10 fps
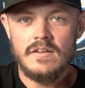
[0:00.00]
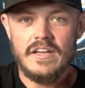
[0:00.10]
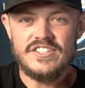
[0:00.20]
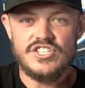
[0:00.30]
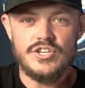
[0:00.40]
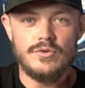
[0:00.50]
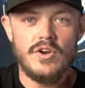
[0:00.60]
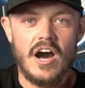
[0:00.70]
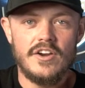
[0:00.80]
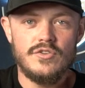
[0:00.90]
It's you
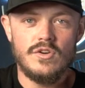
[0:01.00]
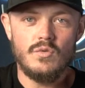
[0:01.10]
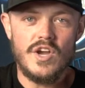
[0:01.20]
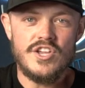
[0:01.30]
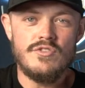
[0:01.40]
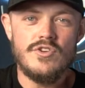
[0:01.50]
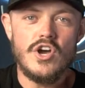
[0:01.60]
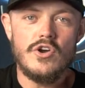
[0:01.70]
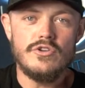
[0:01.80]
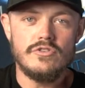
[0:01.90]
not doing what you
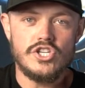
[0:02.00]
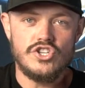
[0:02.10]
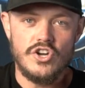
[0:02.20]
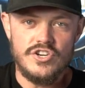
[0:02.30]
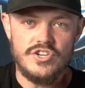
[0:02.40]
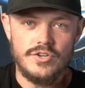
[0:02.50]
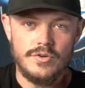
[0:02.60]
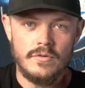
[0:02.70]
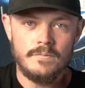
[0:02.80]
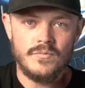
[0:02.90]
know you should
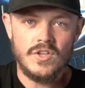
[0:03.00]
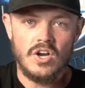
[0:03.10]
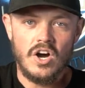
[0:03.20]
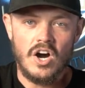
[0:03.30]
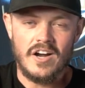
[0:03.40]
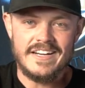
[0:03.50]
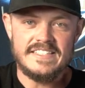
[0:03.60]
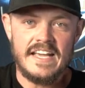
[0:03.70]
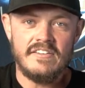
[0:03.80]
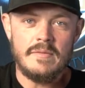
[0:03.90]
do on a
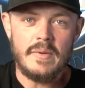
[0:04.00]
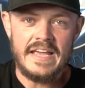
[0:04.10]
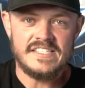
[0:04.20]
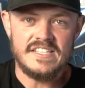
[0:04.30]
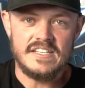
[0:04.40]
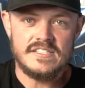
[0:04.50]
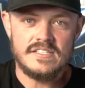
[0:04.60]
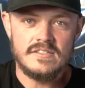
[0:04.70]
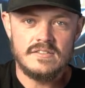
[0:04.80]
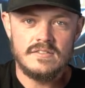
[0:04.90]
daily
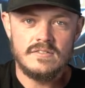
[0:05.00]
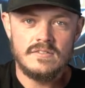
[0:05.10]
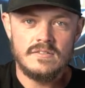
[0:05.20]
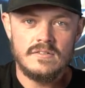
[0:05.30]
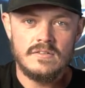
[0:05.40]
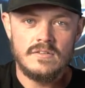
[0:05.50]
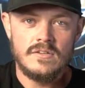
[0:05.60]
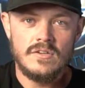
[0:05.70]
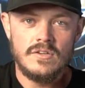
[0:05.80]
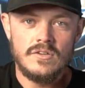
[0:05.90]
basis
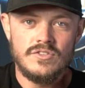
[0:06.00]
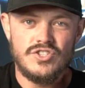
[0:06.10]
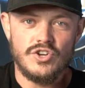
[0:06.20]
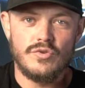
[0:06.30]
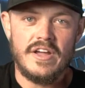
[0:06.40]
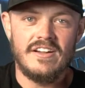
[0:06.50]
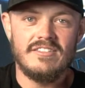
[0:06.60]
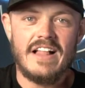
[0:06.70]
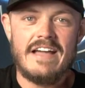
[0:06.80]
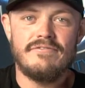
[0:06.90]
to create a
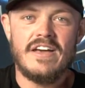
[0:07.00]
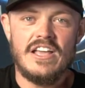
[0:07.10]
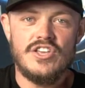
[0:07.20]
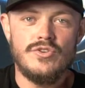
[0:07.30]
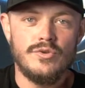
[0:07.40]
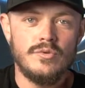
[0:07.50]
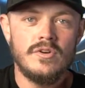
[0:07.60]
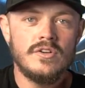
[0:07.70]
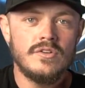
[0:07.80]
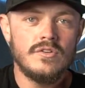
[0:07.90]
life that
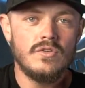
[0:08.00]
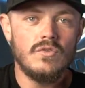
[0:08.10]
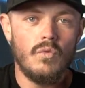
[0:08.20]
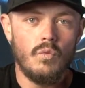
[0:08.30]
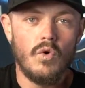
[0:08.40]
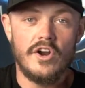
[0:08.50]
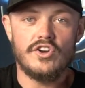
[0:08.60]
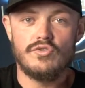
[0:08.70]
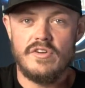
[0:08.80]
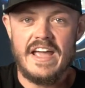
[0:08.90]
you want to
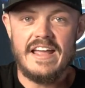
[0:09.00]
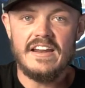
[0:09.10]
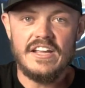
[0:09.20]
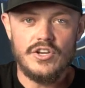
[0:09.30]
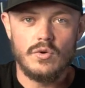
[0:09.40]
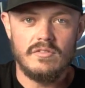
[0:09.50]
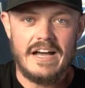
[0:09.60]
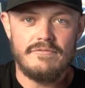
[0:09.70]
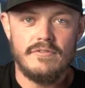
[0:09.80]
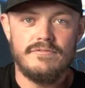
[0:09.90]
create in your
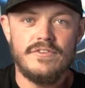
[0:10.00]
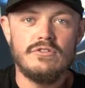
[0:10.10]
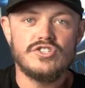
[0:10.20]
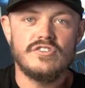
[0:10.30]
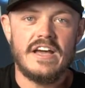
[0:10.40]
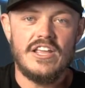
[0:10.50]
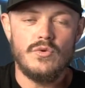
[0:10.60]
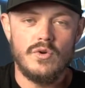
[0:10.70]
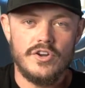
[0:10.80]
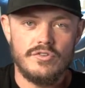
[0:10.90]
life, a future that you
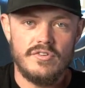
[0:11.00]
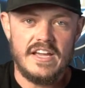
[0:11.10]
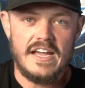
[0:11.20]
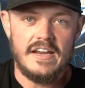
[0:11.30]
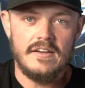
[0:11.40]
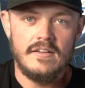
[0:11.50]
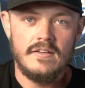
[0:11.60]
want to create.